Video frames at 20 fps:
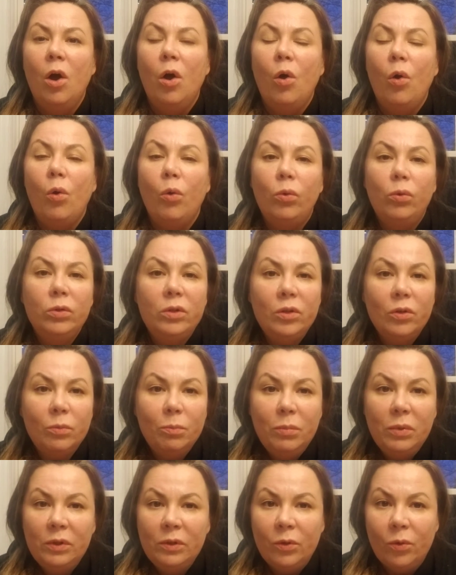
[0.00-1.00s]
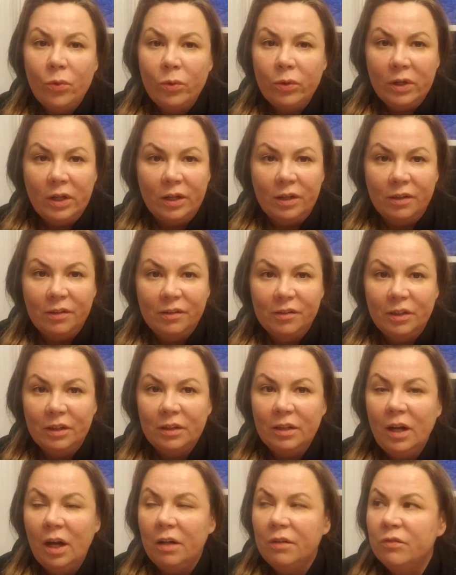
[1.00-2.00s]
all your belongings,
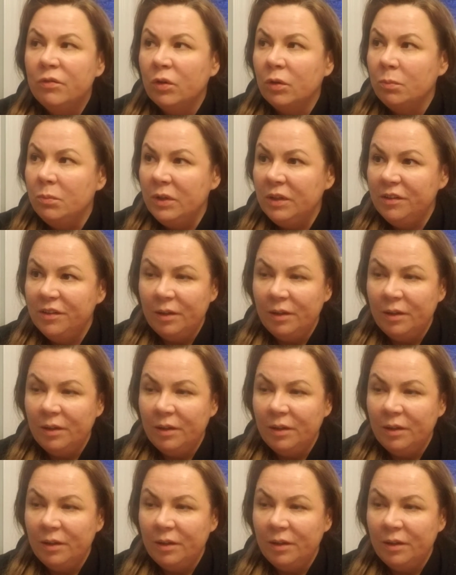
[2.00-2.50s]
that God forbid